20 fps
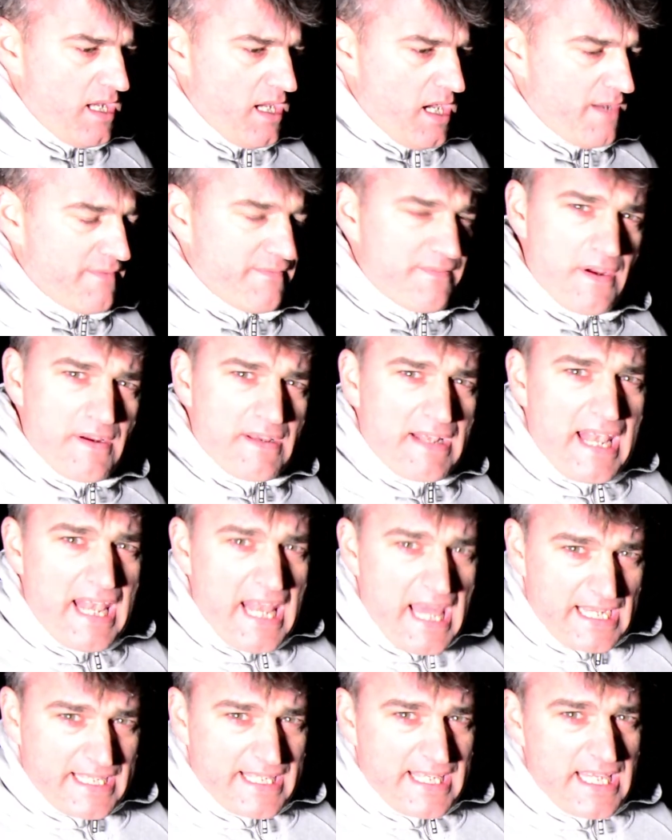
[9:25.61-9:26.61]
I'm very
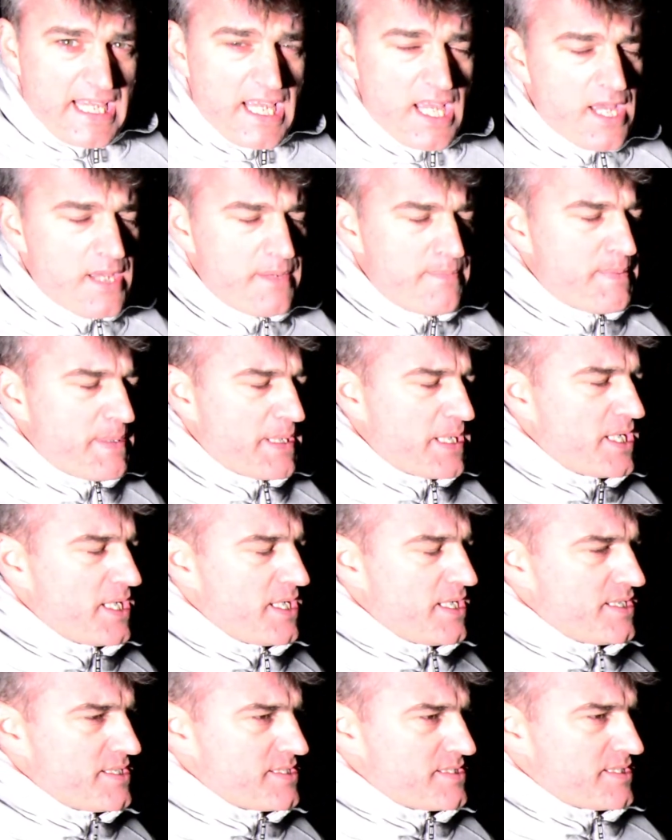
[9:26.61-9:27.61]
lucky
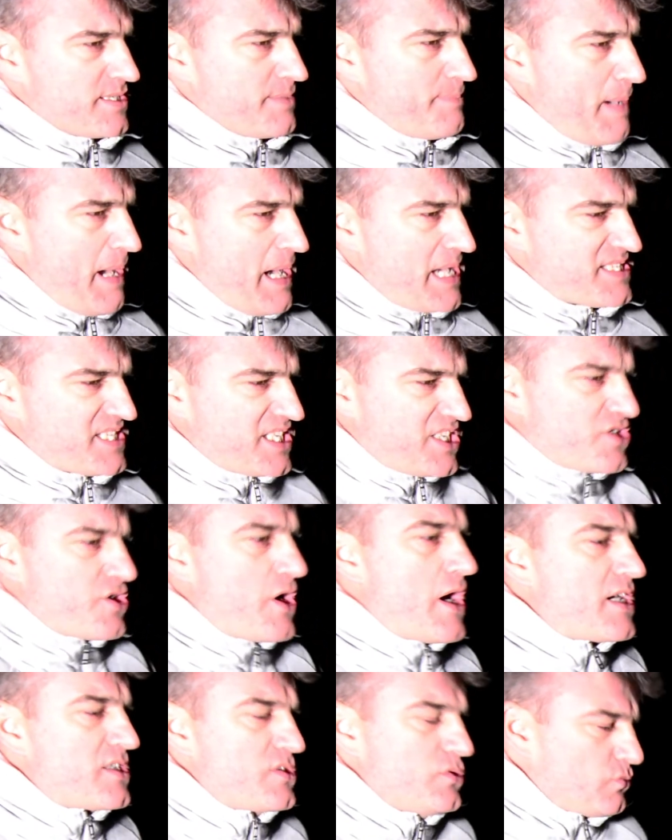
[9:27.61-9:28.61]
because the passing
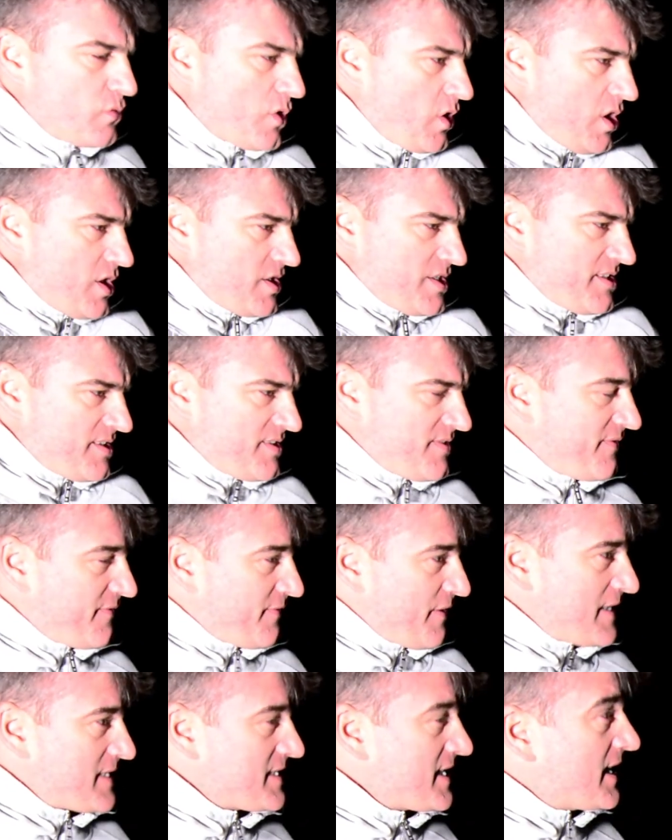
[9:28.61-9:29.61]
trucks, oh gosh it's
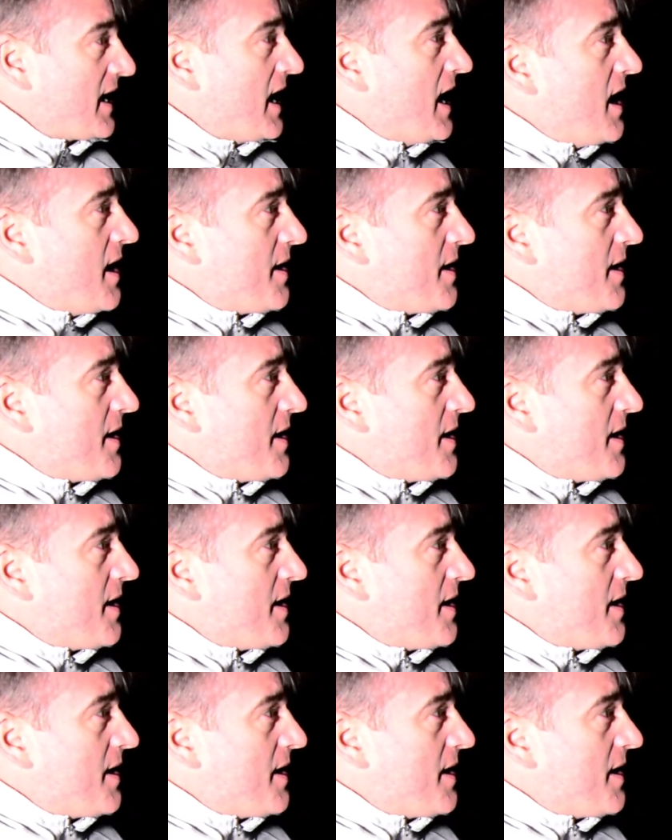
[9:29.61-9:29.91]
freezing,